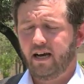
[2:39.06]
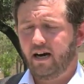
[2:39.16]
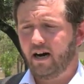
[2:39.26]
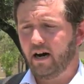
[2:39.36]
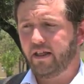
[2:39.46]

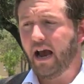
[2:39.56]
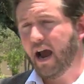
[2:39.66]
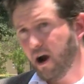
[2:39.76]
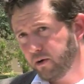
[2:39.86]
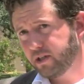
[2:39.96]
Uh, the
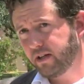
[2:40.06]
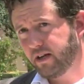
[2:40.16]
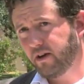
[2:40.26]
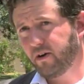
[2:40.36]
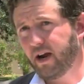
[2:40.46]
House, on
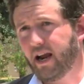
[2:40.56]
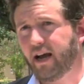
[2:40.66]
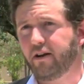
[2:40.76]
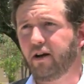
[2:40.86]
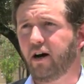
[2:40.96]
the other
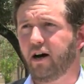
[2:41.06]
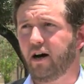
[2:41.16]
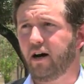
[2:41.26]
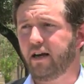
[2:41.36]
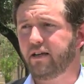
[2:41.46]
hand,
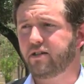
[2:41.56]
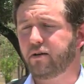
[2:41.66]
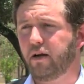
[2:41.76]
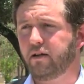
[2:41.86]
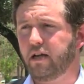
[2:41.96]
uh,
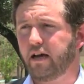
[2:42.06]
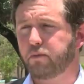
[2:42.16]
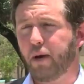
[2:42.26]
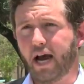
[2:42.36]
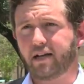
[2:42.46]
is, is,
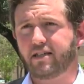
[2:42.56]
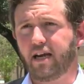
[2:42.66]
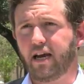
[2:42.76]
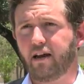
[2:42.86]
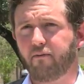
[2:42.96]
has passed
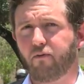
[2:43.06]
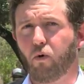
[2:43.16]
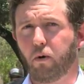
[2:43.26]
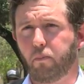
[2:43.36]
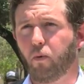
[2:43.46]
a
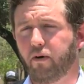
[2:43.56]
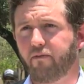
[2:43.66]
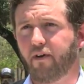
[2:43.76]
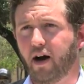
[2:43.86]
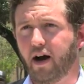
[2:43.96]

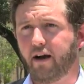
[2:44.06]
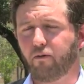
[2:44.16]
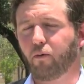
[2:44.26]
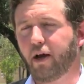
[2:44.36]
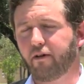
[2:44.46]
4.5 or
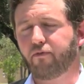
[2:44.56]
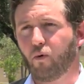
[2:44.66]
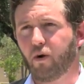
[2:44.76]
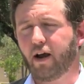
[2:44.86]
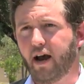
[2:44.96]
rather
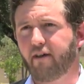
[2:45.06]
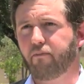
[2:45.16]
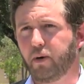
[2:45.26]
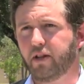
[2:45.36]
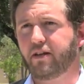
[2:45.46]
four and a half
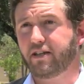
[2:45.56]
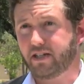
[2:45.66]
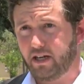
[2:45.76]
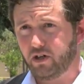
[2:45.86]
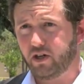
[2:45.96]
month
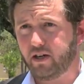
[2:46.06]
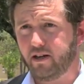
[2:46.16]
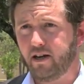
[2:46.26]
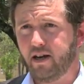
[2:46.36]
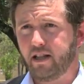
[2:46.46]
extension
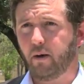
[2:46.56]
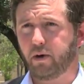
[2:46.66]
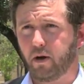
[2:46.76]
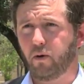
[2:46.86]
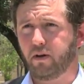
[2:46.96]
mm -hmm. that
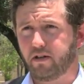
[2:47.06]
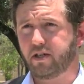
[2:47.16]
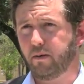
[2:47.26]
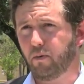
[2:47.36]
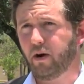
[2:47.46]
would go to
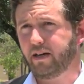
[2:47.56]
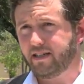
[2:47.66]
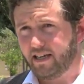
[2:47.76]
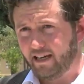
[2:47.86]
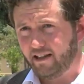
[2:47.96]
December
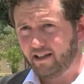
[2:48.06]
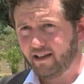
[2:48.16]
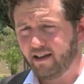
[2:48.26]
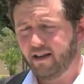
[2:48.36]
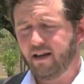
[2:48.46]
18th.
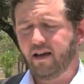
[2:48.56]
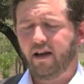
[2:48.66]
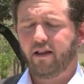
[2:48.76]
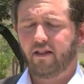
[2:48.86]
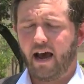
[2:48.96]
Okay.
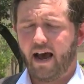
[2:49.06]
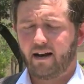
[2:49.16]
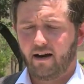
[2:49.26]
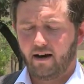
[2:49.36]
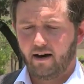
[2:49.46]
That
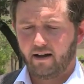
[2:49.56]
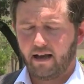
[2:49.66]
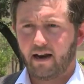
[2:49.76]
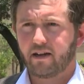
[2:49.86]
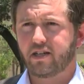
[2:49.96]
uh,
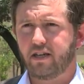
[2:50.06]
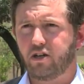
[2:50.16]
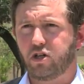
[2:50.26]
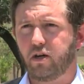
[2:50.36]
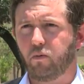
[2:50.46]
that
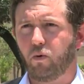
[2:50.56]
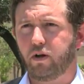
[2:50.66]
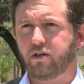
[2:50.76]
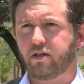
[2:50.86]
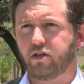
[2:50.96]
extension would
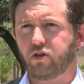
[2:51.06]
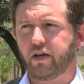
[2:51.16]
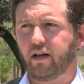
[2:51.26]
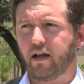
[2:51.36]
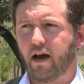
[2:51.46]

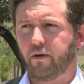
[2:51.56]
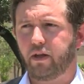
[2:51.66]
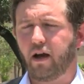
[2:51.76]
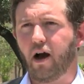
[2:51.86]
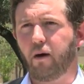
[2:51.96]
essentially allow
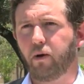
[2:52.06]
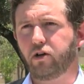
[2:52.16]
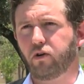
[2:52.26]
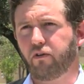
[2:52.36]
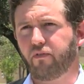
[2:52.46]
the Highway
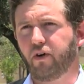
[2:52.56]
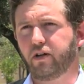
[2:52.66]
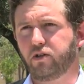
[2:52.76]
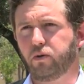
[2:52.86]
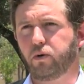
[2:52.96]
Trust
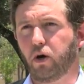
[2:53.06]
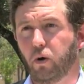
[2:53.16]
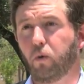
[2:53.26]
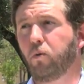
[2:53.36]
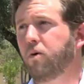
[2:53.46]
Fund to
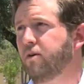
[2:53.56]
go